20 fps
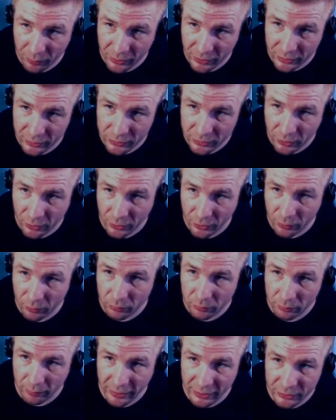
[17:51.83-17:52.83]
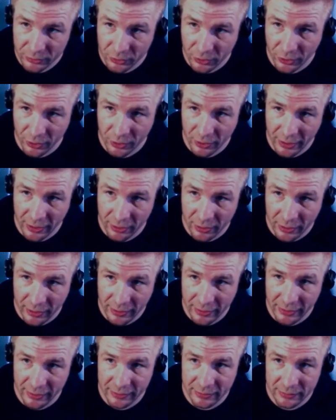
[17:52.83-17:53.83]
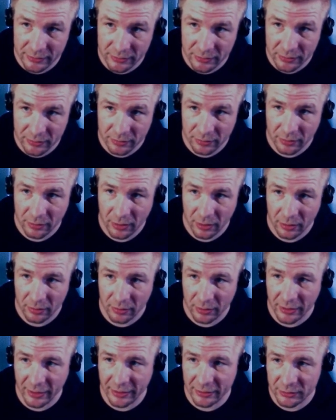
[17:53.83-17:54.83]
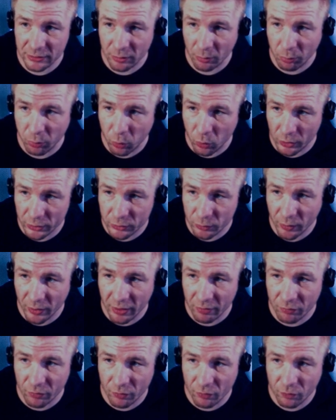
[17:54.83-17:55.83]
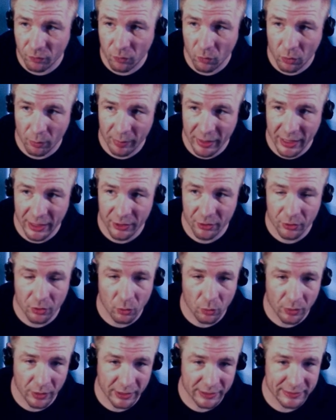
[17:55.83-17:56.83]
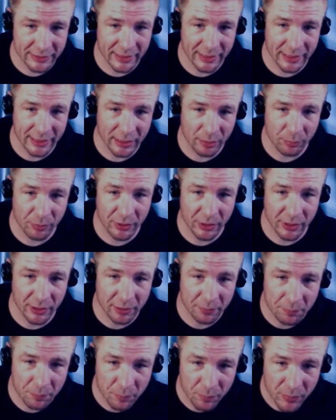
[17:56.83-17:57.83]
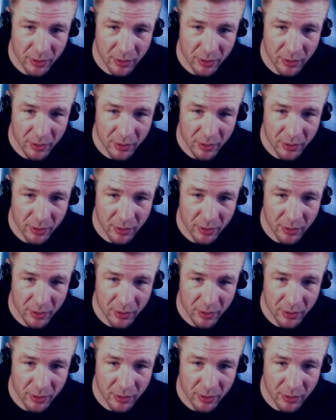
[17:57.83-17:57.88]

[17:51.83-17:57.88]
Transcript: up here and show you. Make sure your internet it supports whatever format you're going at 1080p.